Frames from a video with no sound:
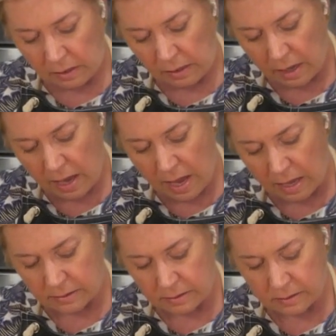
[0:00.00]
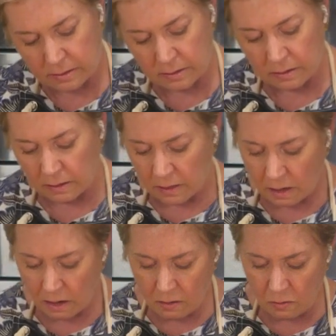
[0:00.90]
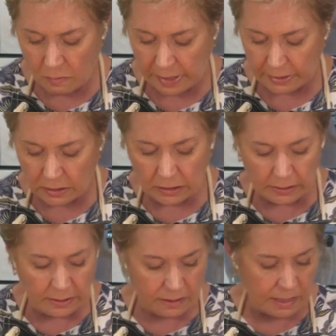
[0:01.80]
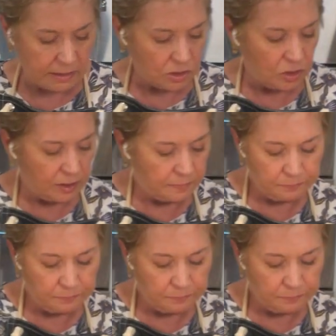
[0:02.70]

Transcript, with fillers: Yes. Oh my goodness, that's good.